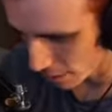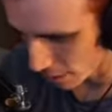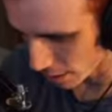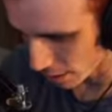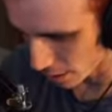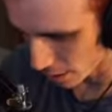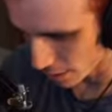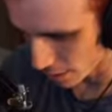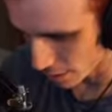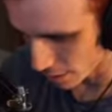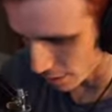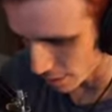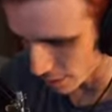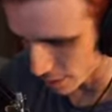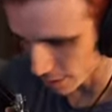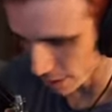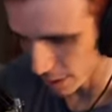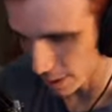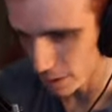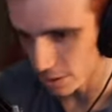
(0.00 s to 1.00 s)
The
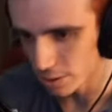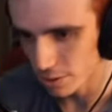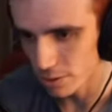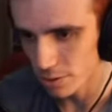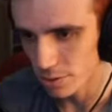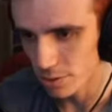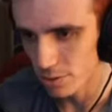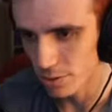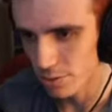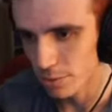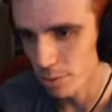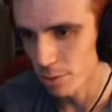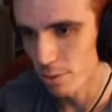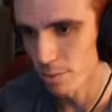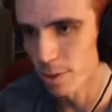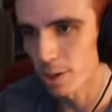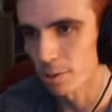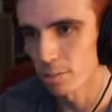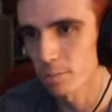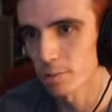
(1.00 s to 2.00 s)
second surgery is for the
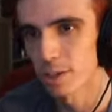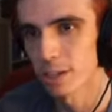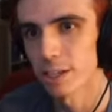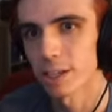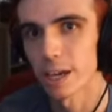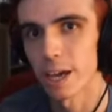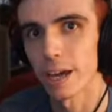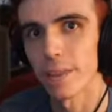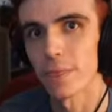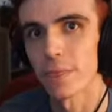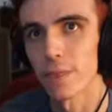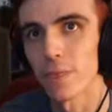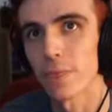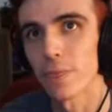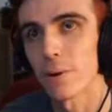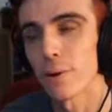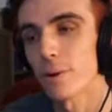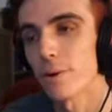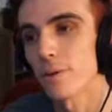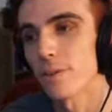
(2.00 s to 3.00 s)
metal plate, and the
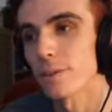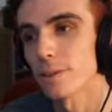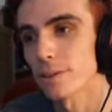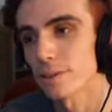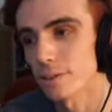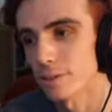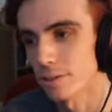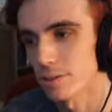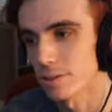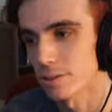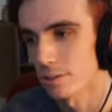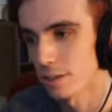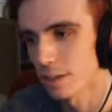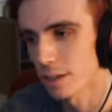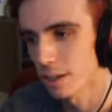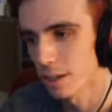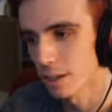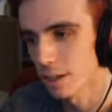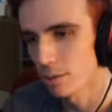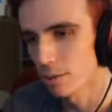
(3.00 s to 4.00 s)
third surgery
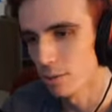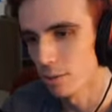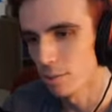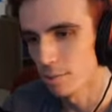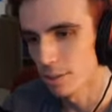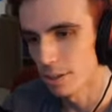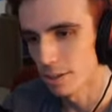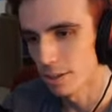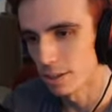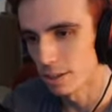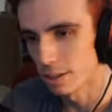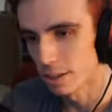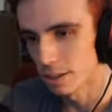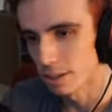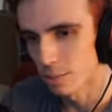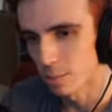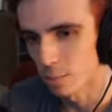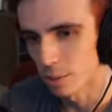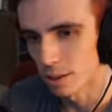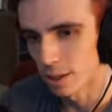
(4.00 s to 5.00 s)
will be
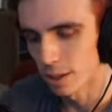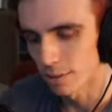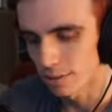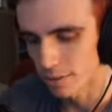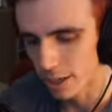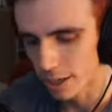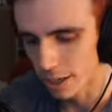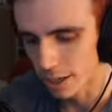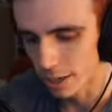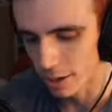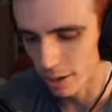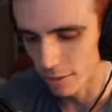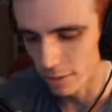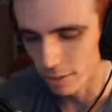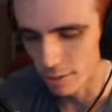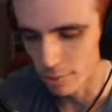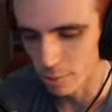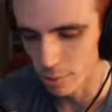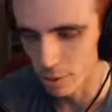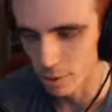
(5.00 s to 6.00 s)
when they find out if
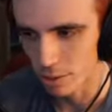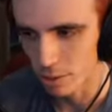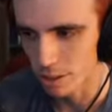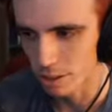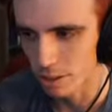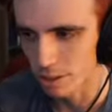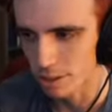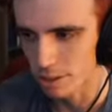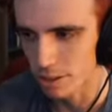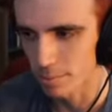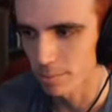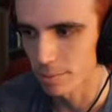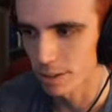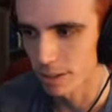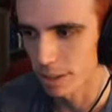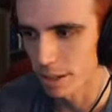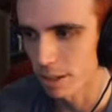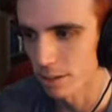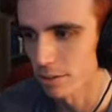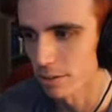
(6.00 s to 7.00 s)
he's broken
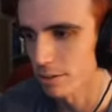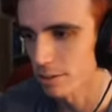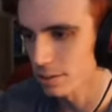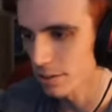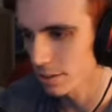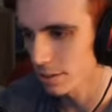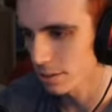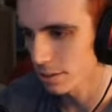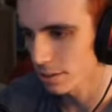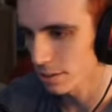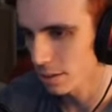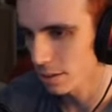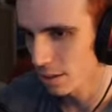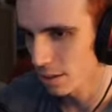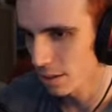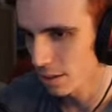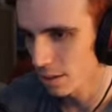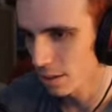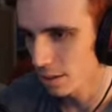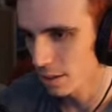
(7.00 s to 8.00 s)
something else.
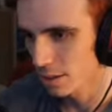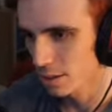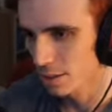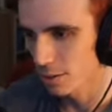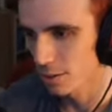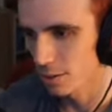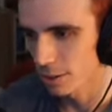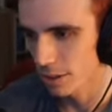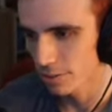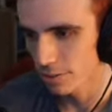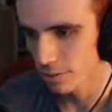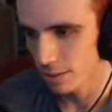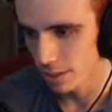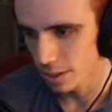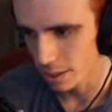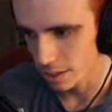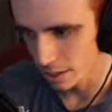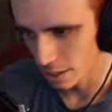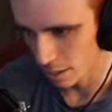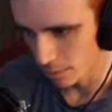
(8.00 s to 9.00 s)
So he definitely
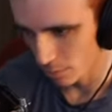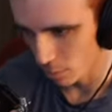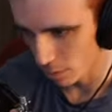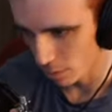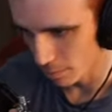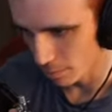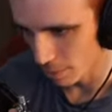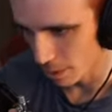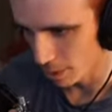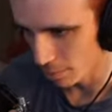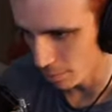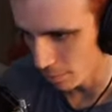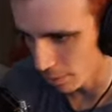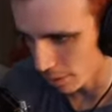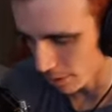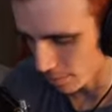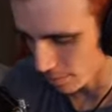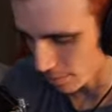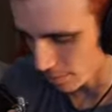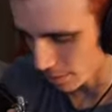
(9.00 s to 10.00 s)
has to have one metal
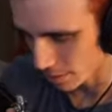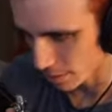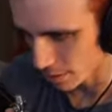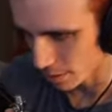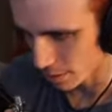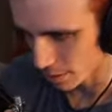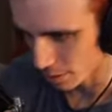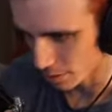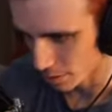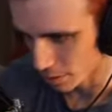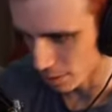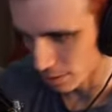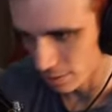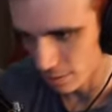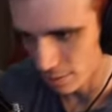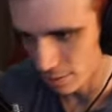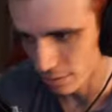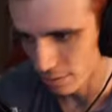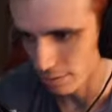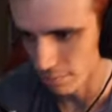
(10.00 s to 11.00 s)
plate put in his elbow
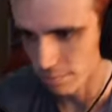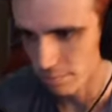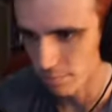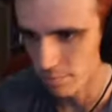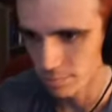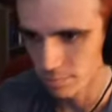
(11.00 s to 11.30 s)
or